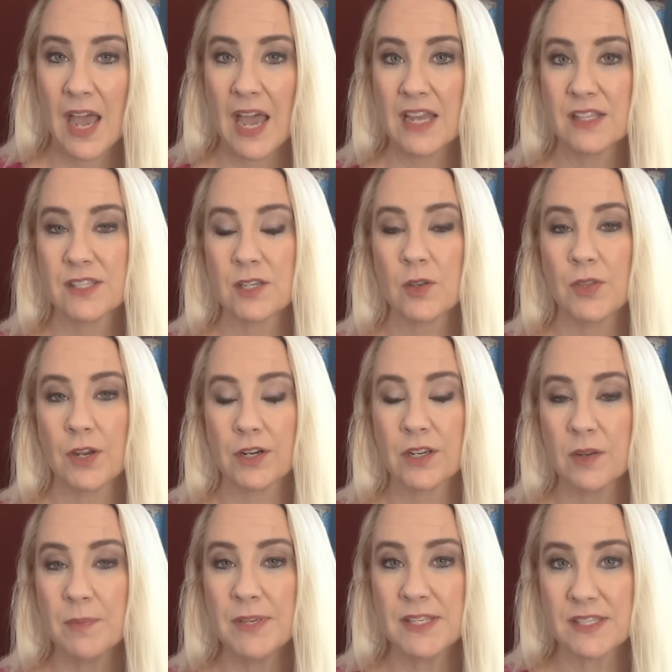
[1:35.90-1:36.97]
And so there
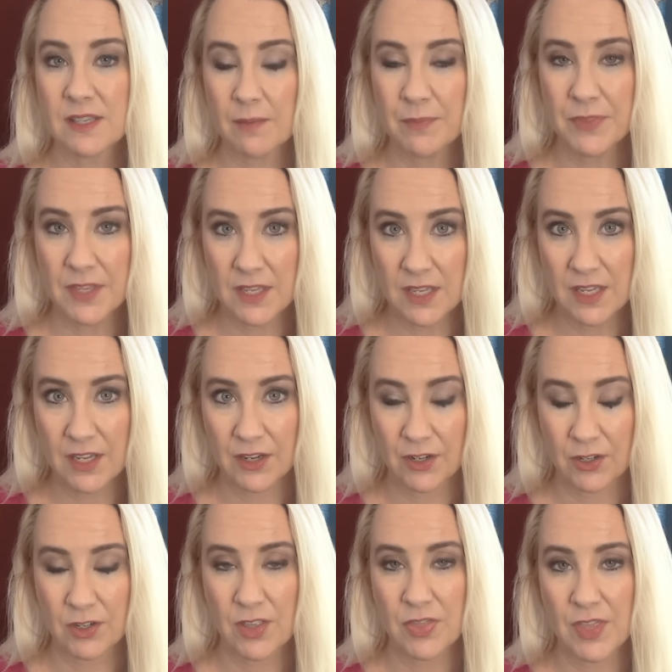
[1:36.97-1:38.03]
could be something
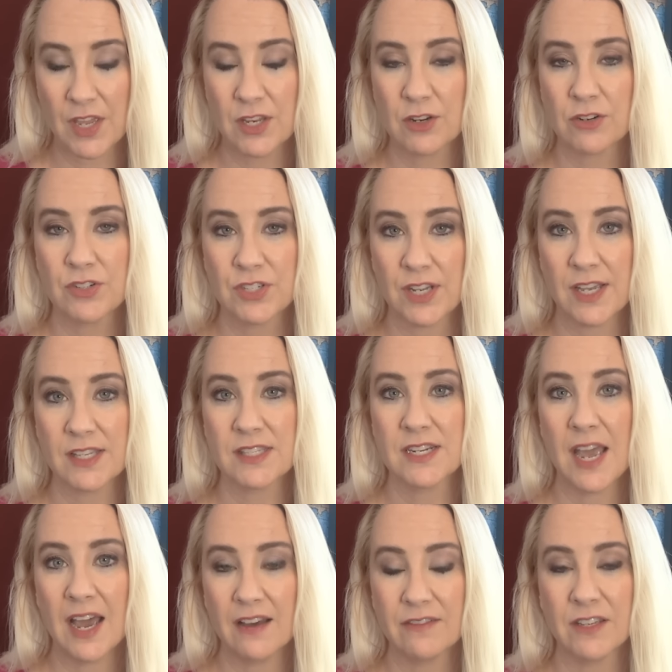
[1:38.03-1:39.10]
here that you're just
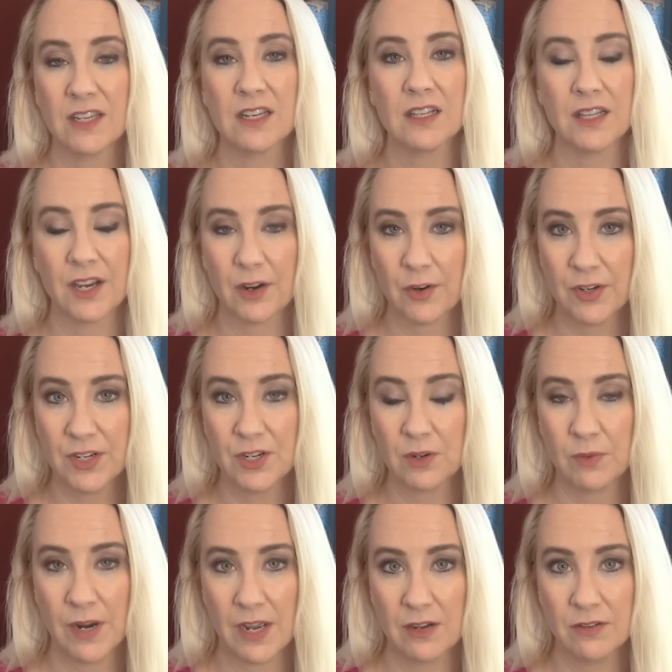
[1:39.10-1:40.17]
having clarity
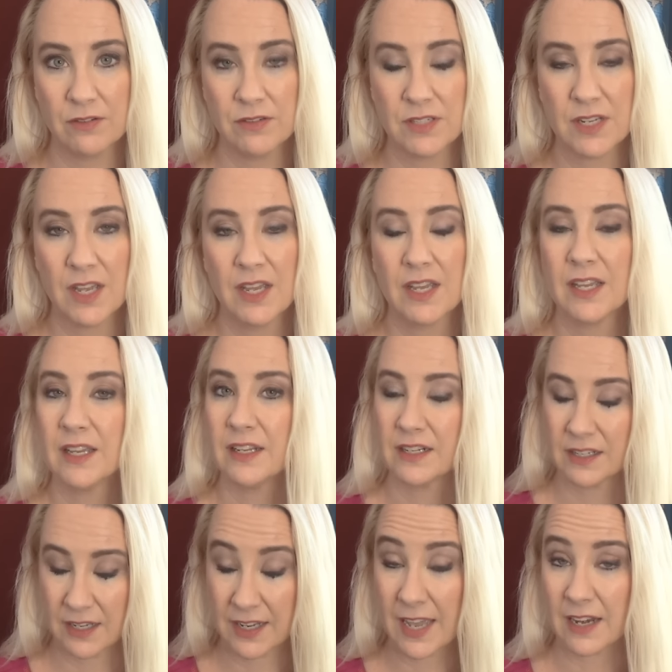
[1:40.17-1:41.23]
around.
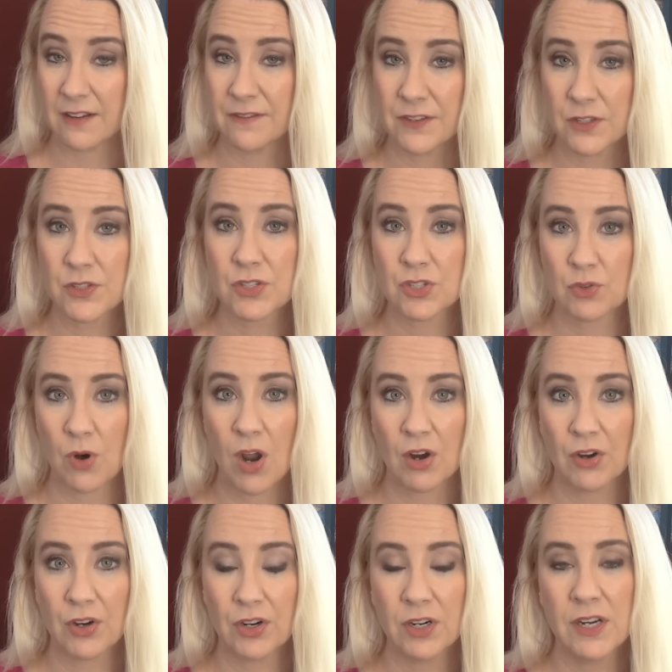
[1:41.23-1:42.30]
It again, it feels
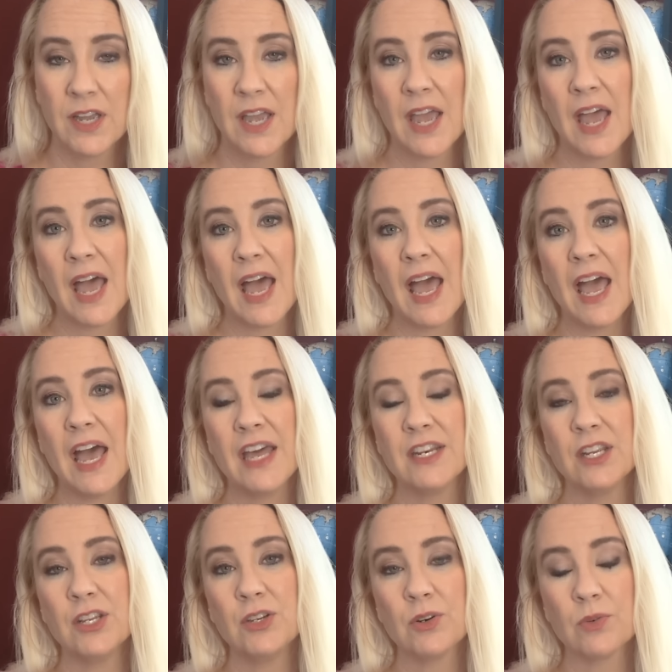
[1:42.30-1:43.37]
stronger
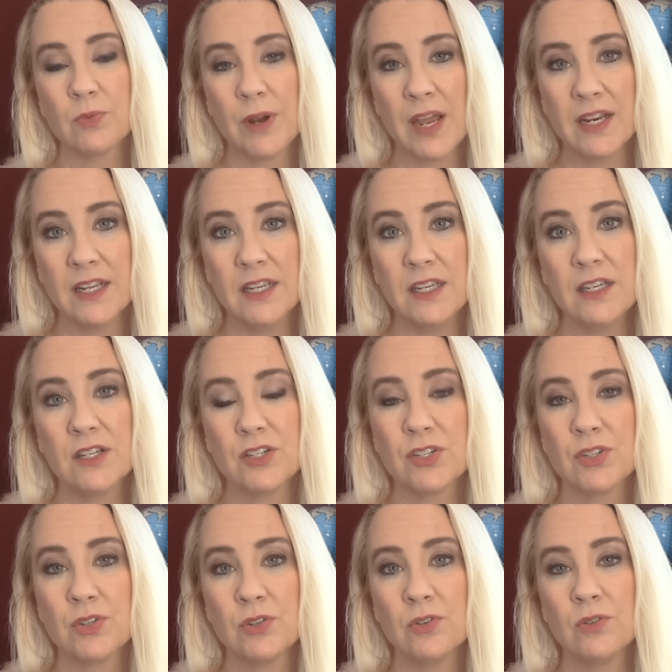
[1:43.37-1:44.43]
and you're ready
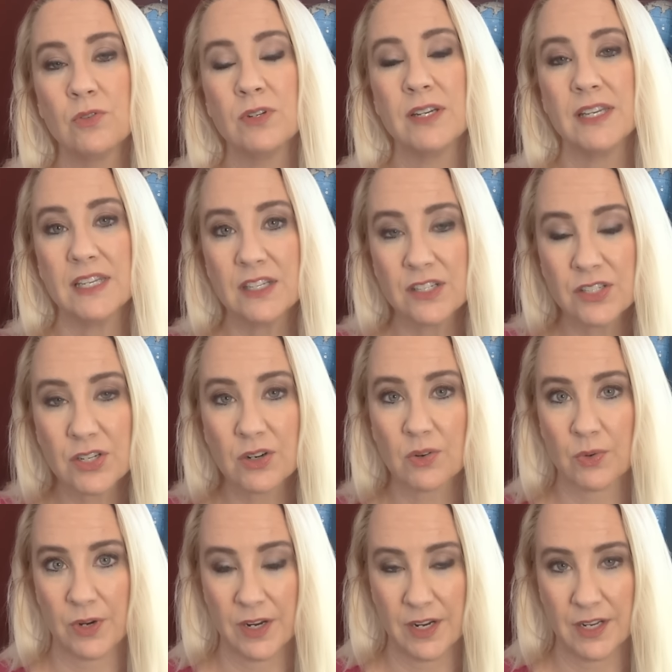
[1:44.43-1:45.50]
to
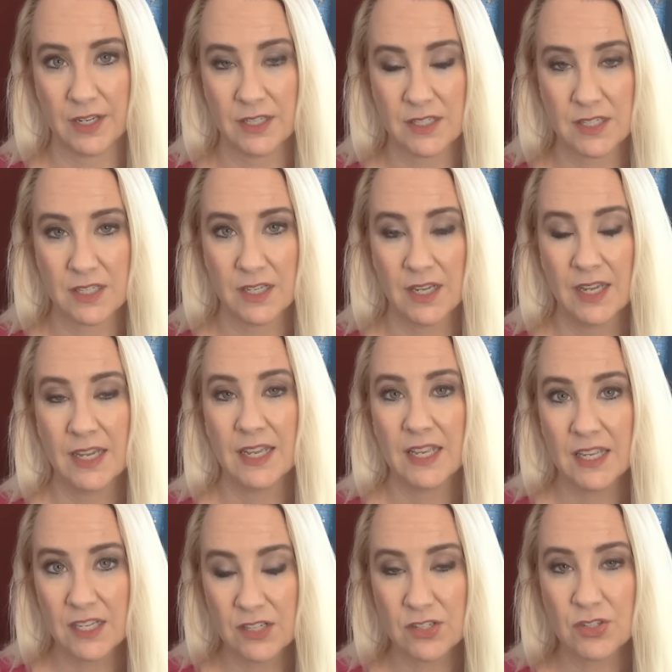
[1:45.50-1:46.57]
integrate it
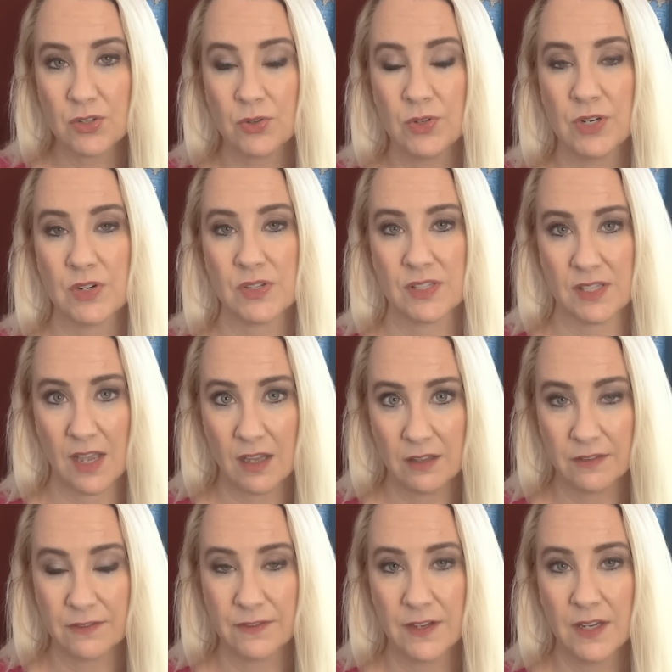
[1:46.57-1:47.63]
into yourself.